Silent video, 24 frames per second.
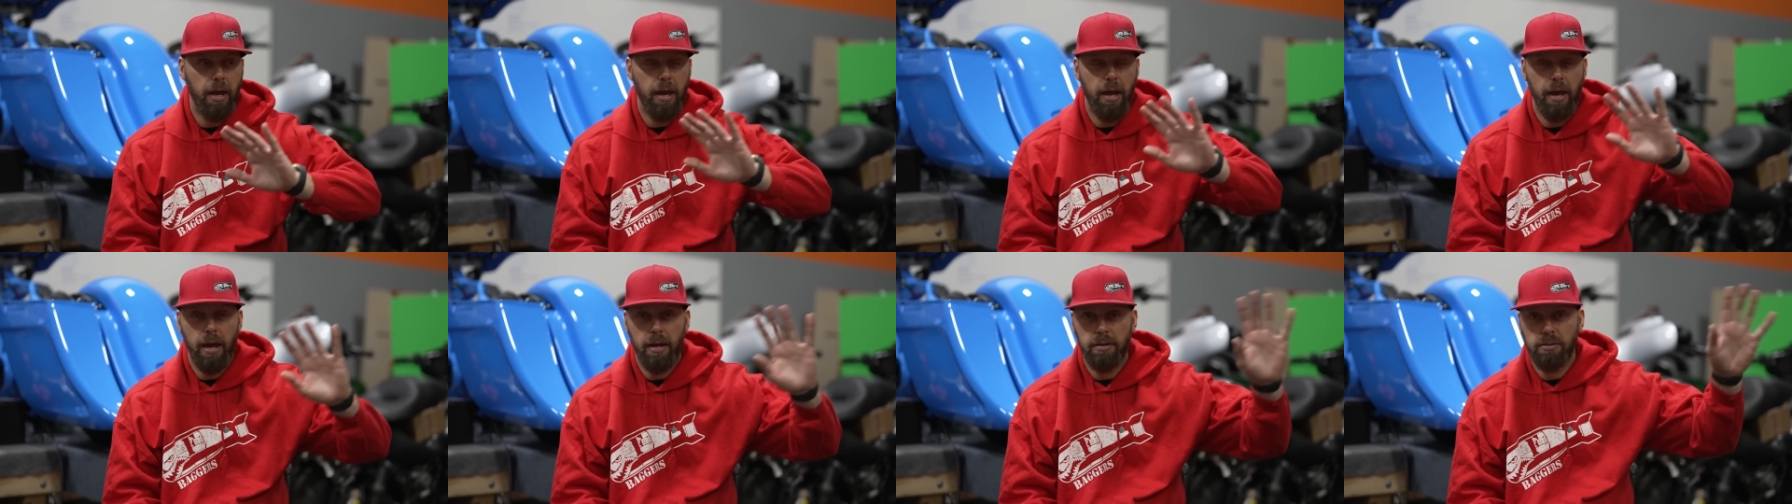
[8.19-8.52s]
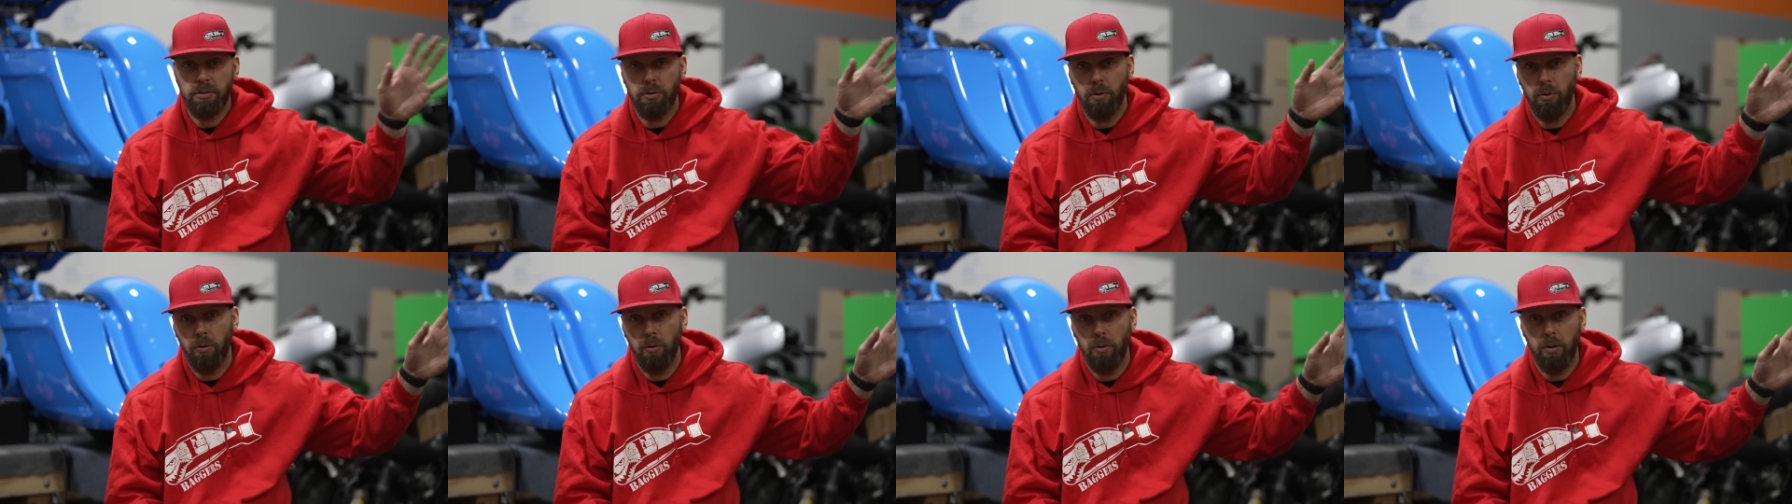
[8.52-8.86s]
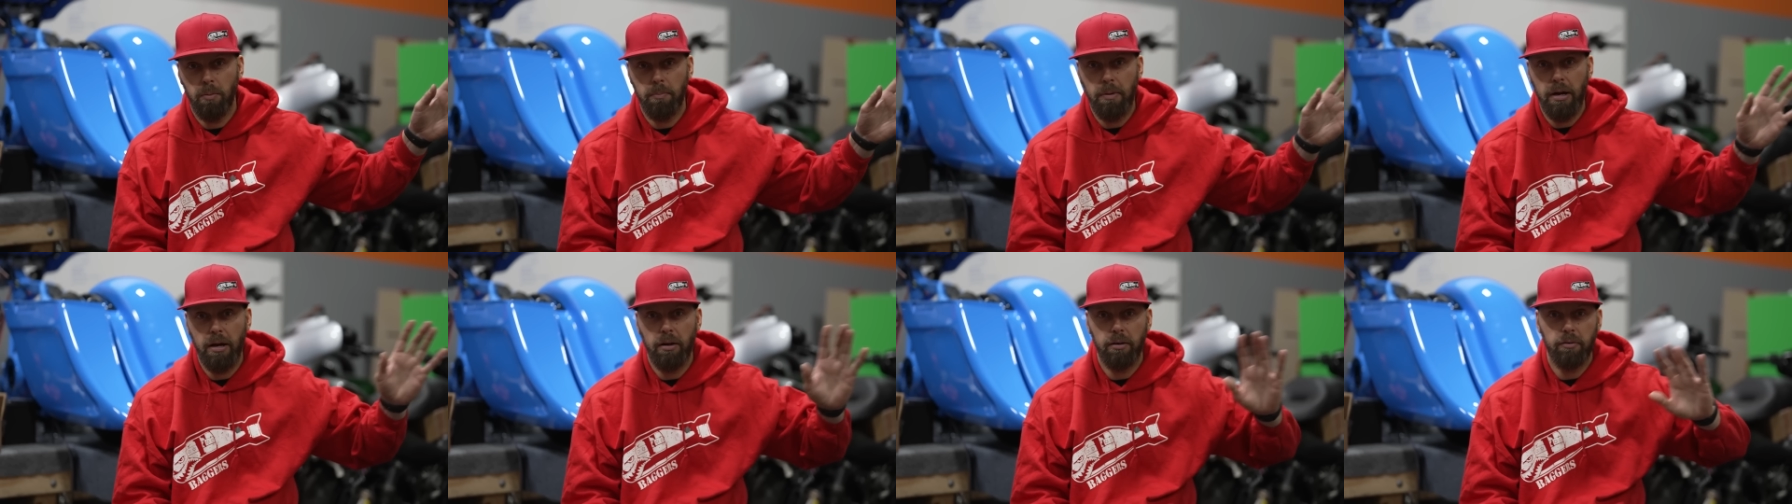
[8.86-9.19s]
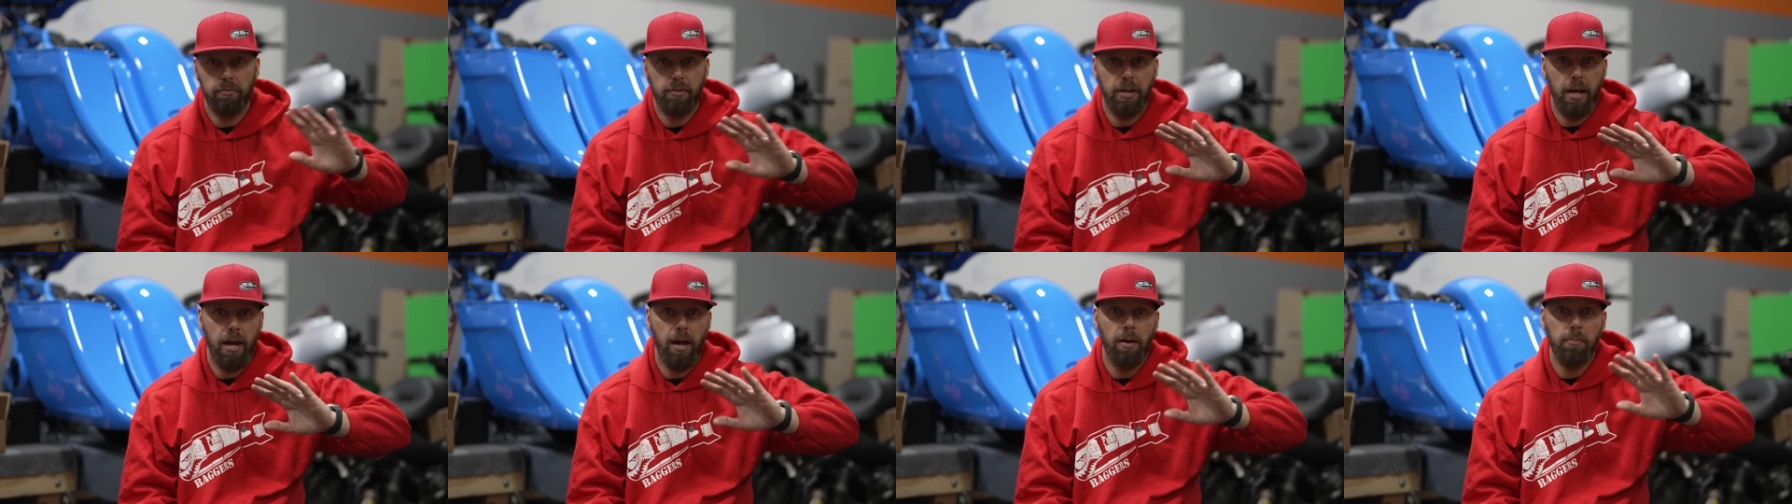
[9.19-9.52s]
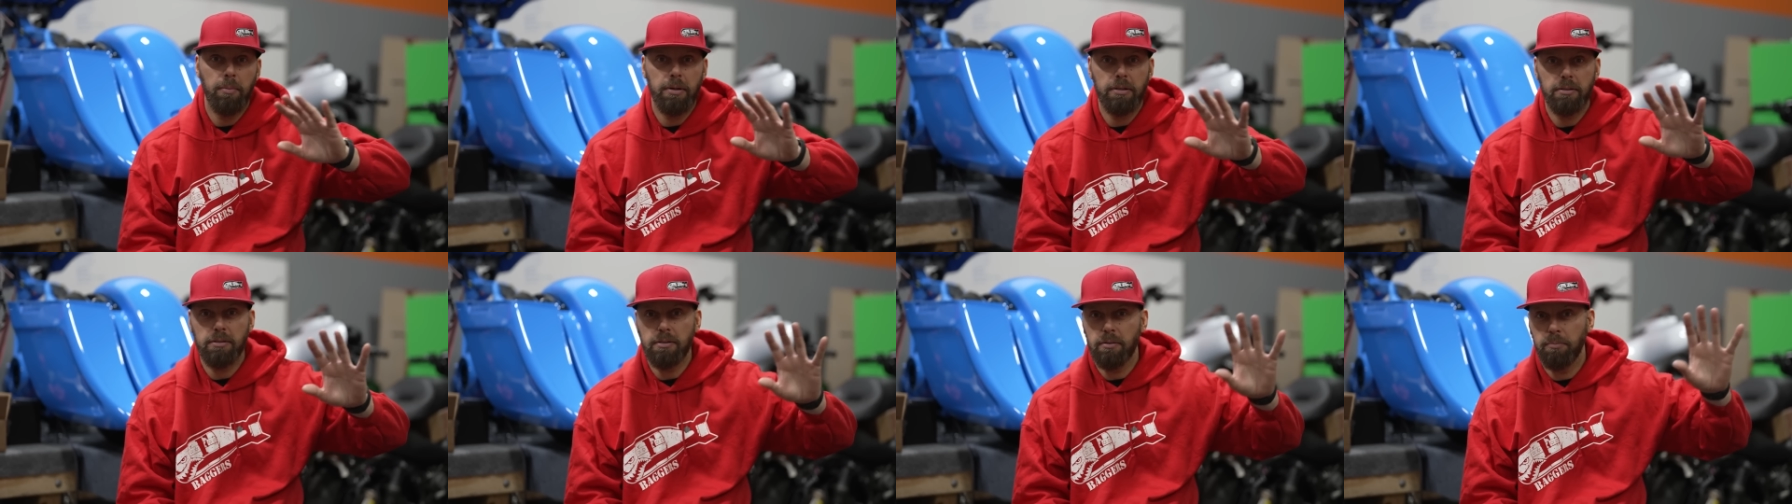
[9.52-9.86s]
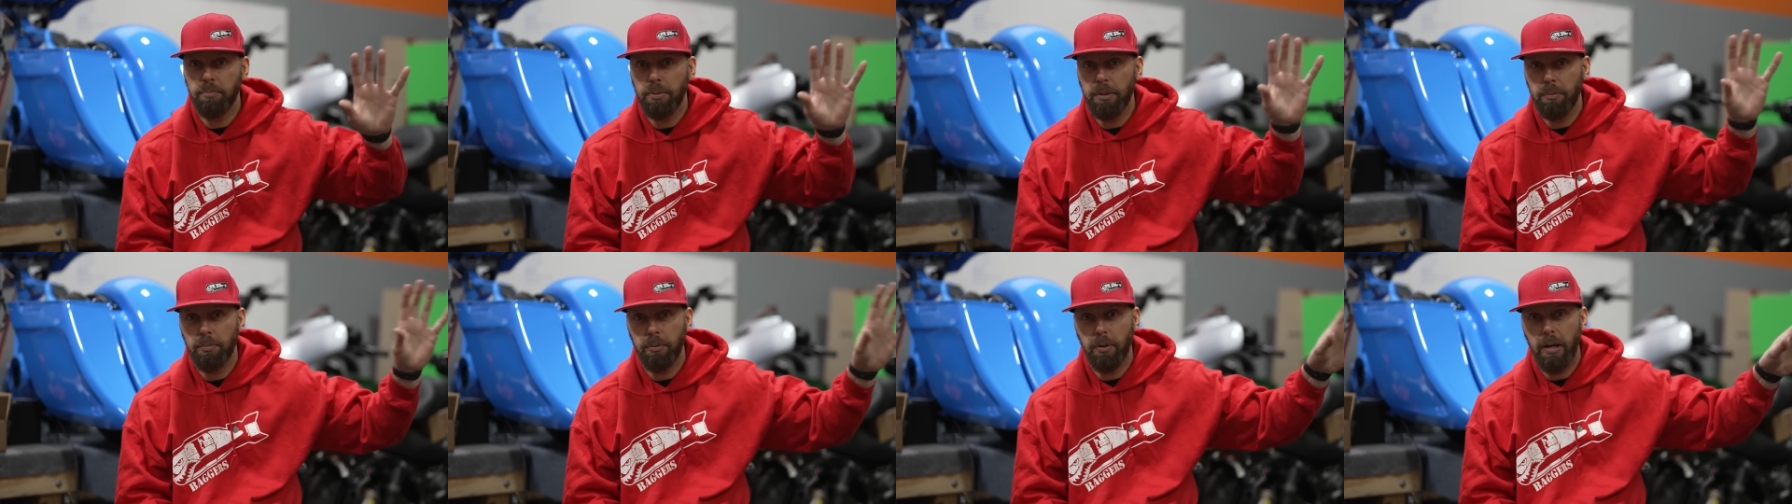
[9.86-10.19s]
Asshole amount of comments of
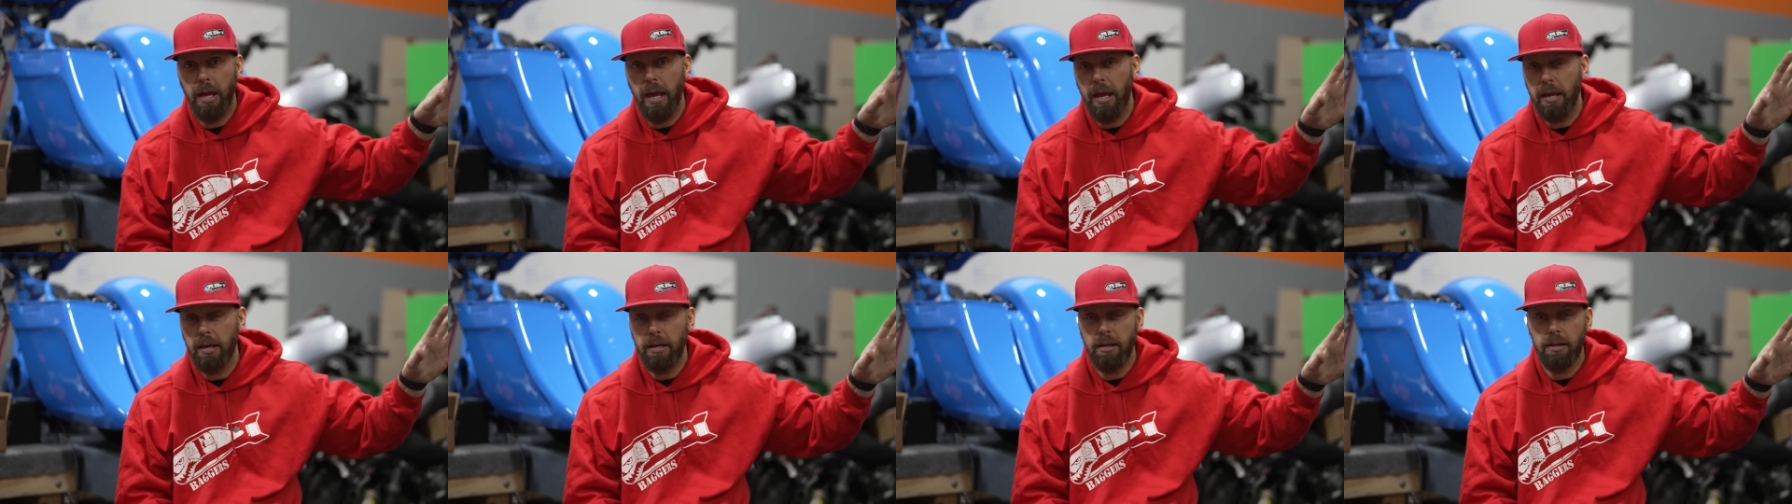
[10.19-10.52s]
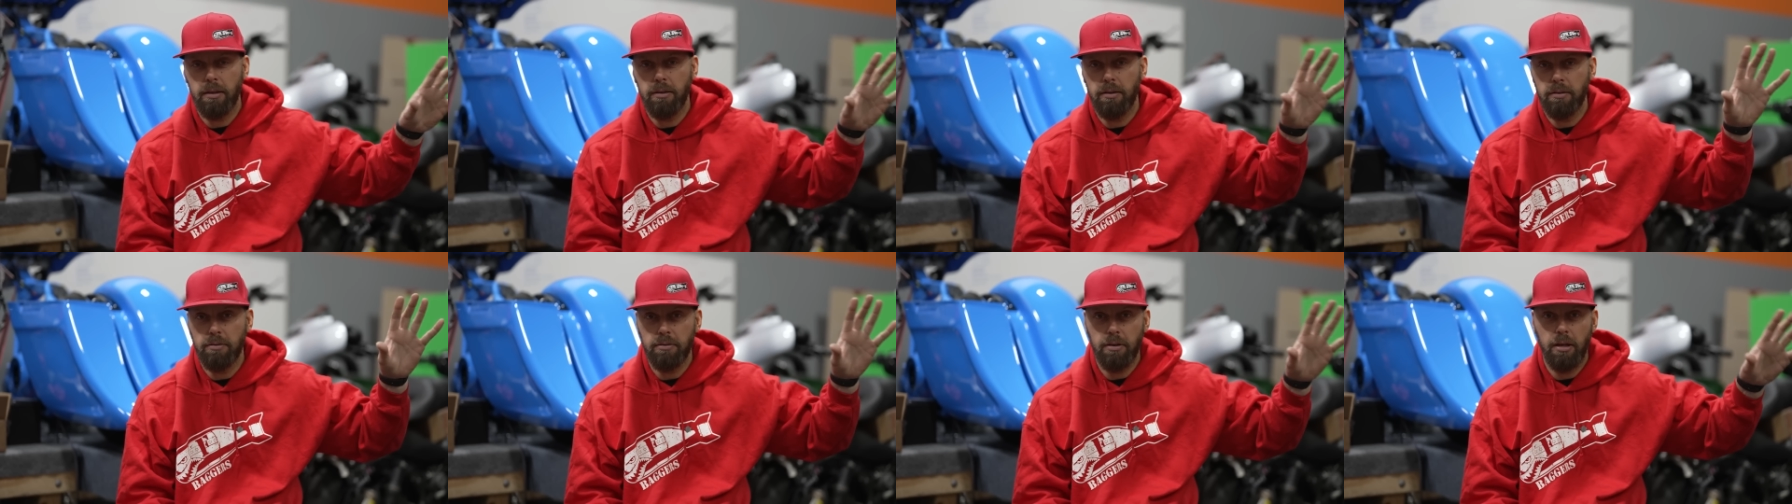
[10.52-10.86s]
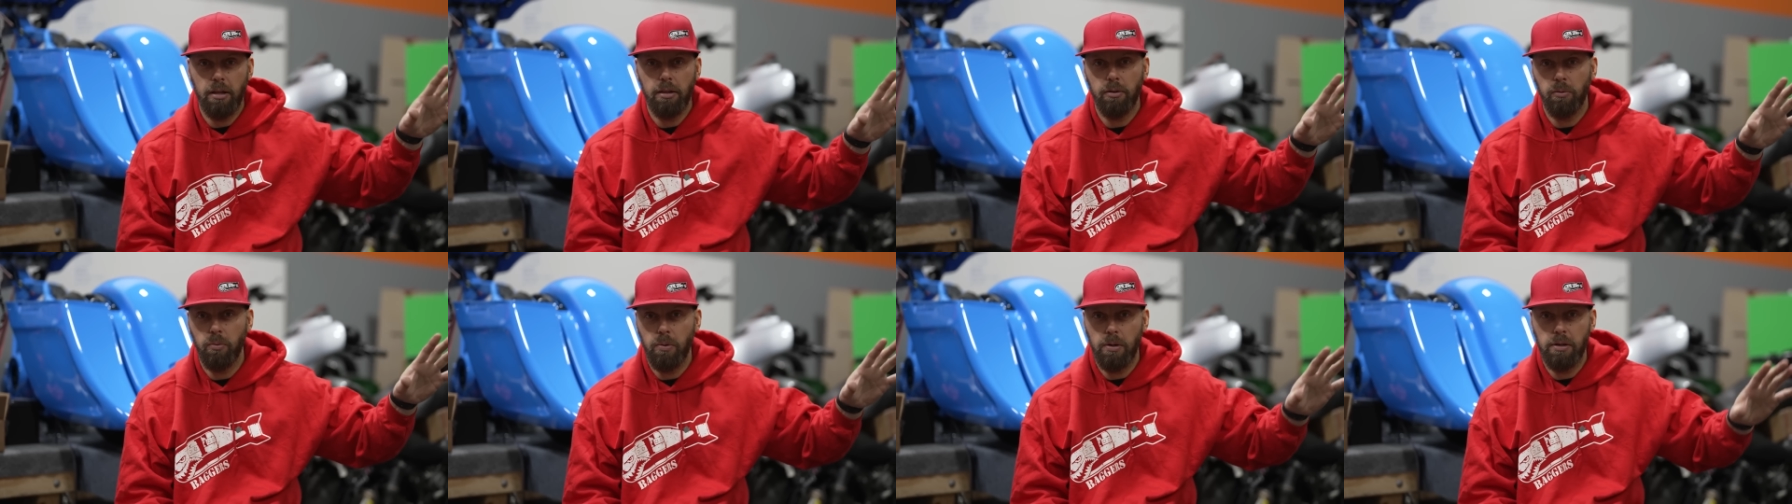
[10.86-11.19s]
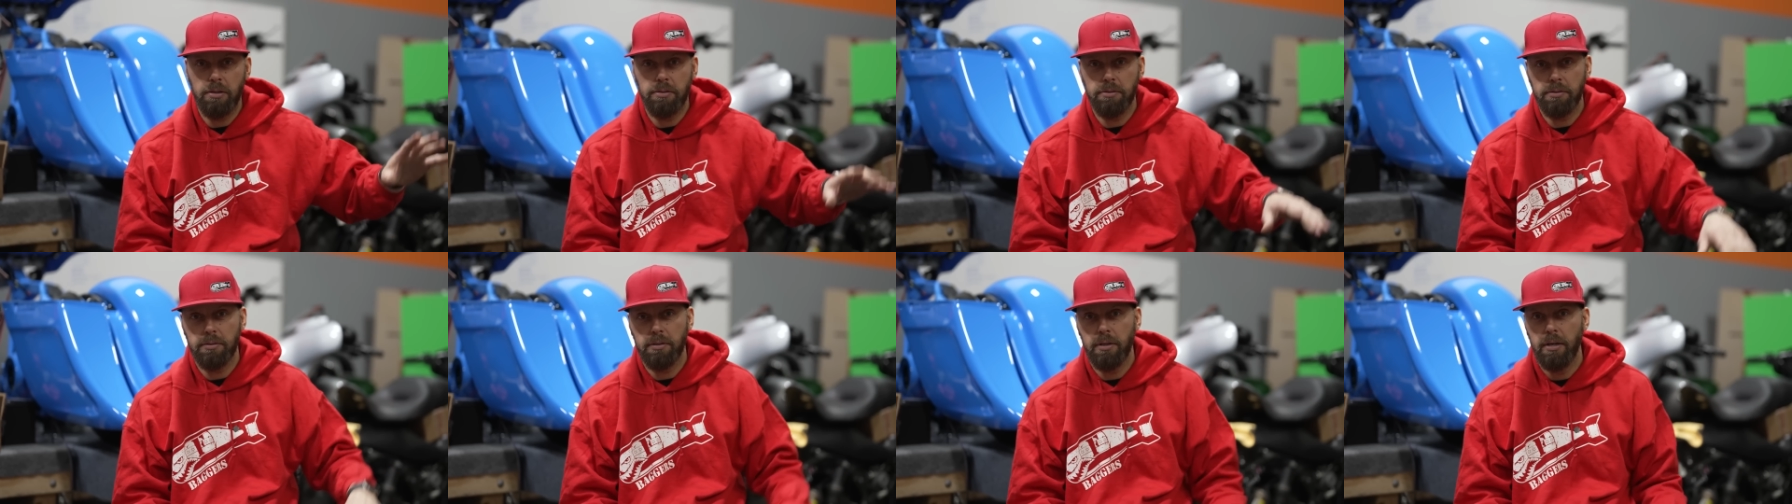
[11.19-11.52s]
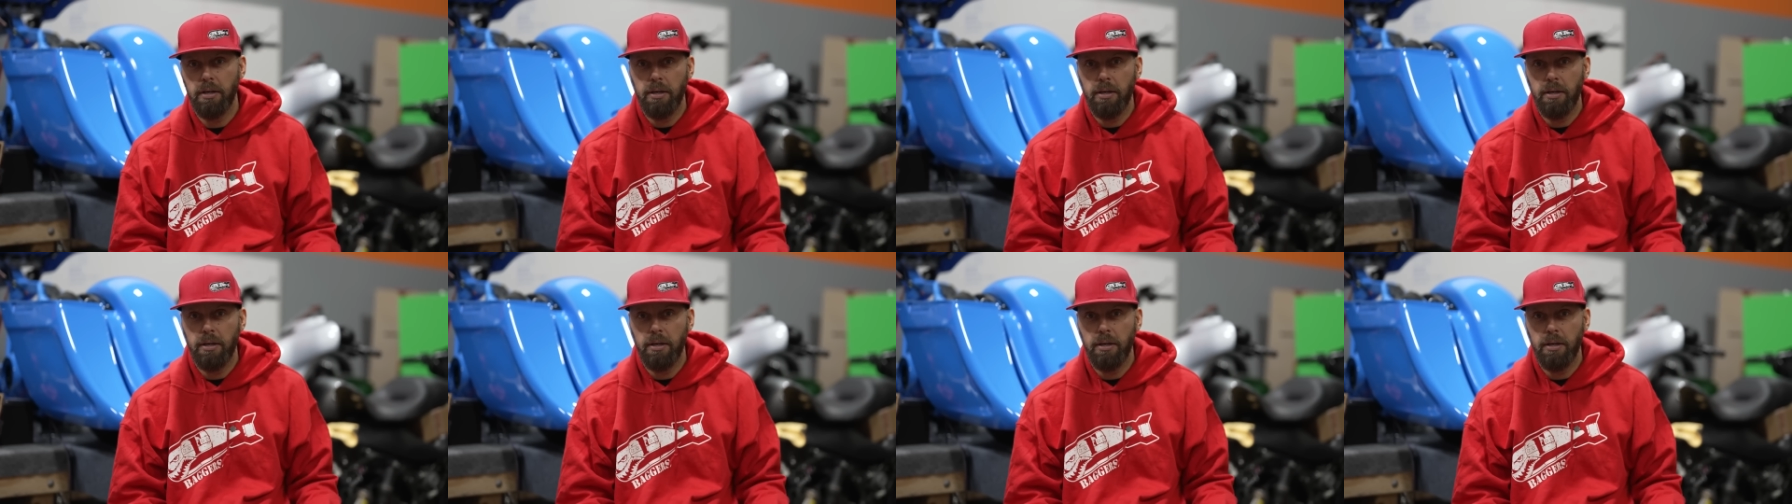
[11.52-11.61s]
people hating these other ones